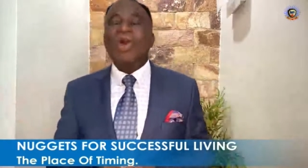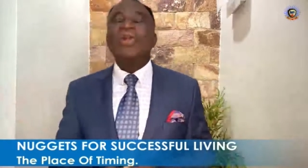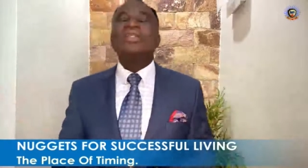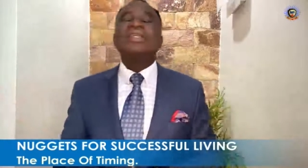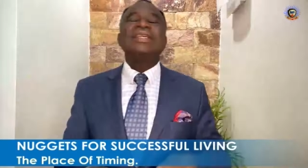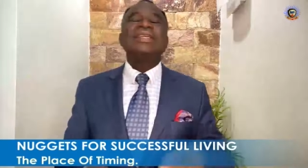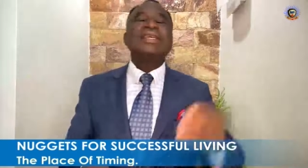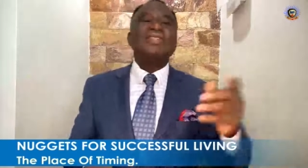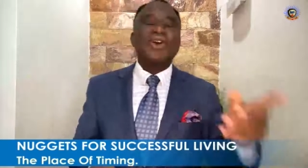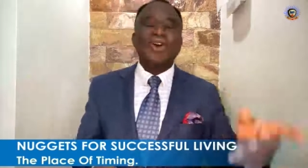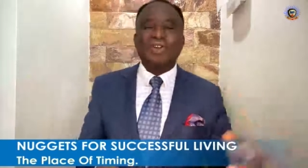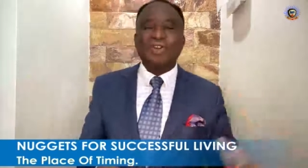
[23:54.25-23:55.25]
until the
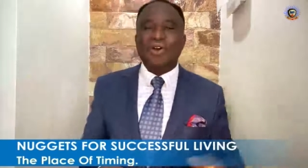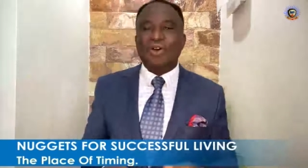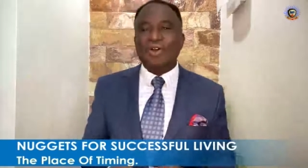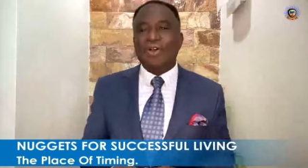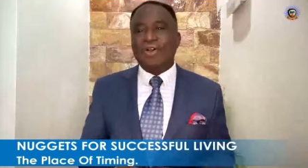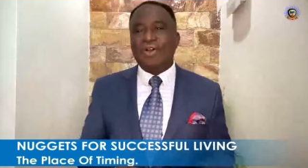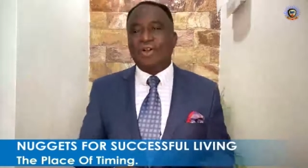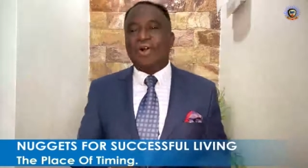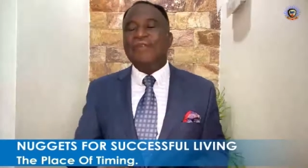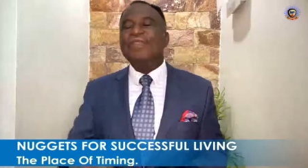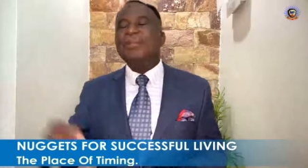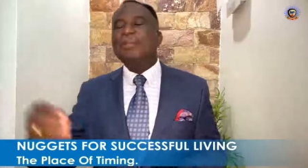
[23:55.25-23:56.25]
tongue
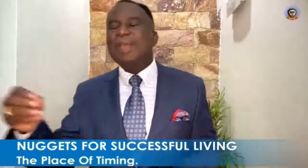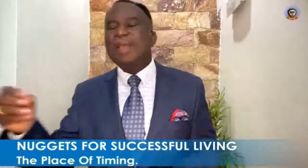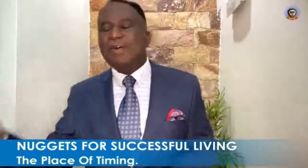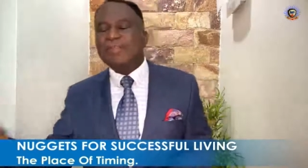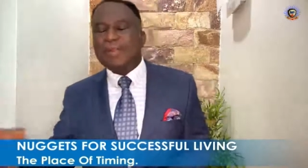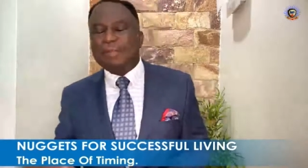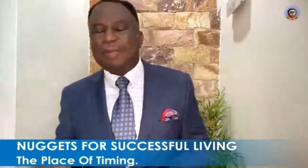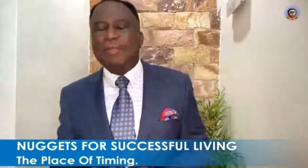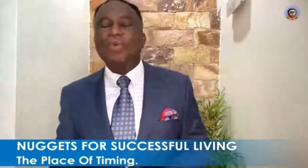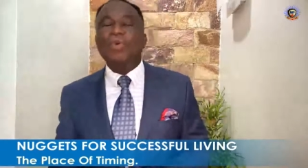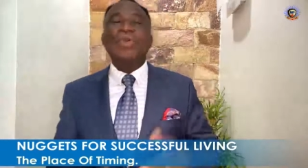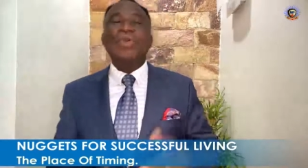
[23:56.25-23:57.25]
of the of the
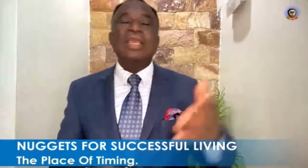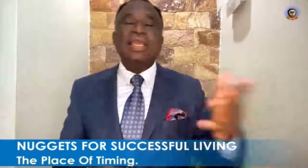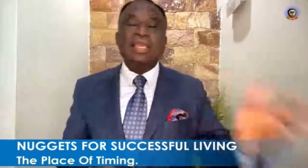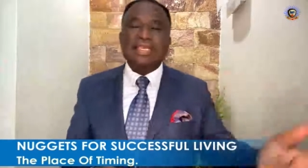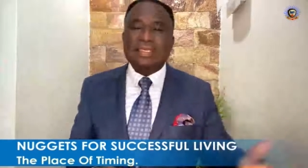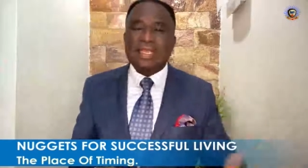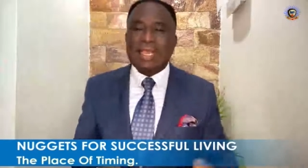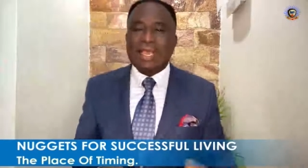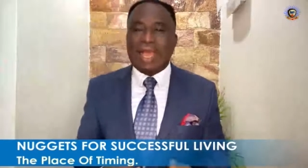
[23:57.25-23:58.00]
people who he is,